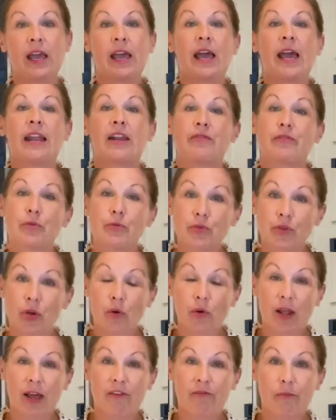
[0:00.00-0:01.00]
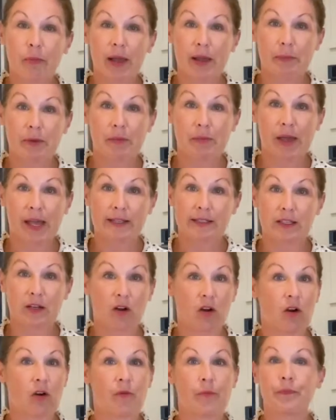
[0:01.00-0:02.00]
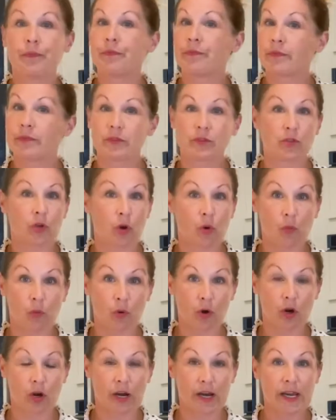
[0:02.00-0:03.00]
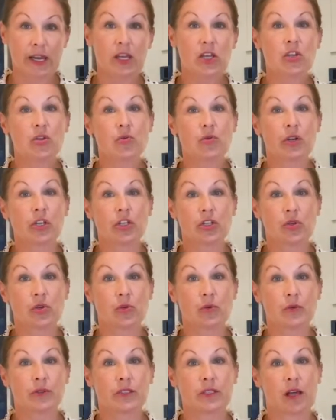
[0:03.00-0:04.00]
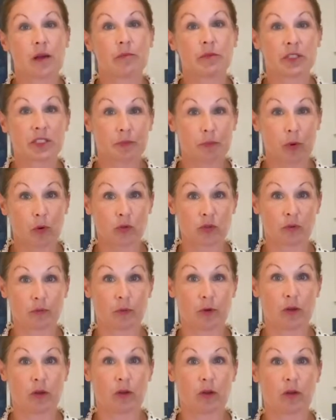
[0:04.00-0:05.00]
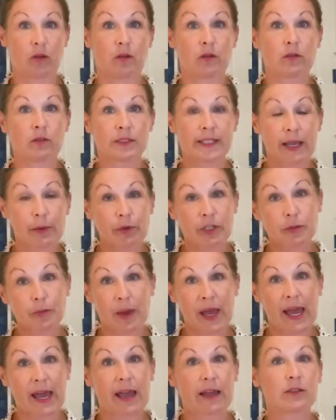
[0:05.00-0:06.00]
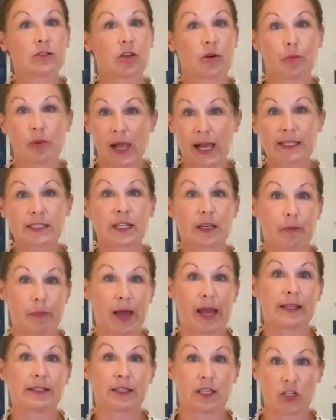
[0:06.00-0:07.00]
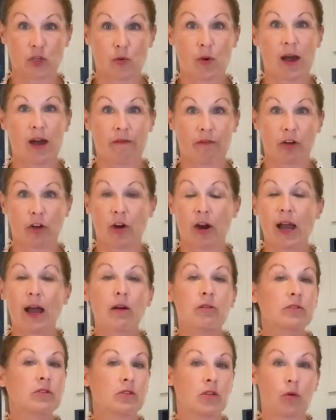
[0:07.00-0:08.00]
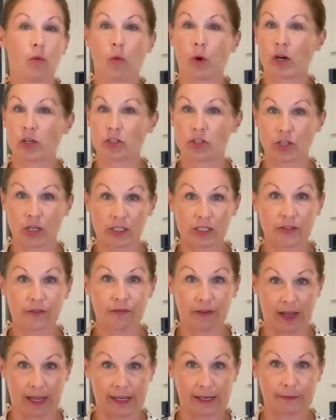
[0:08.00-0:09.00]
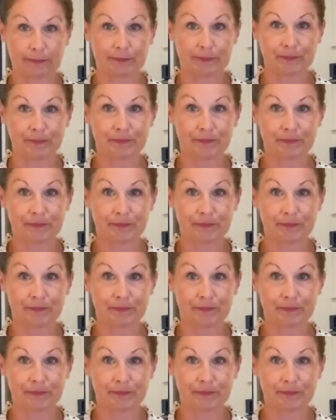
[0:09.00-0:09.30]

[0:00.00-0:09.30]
And if you don't have piping bags at home, don't worry, you can use some disposable sandwich bags or plastic bags that you have in your house. They'll work just fine.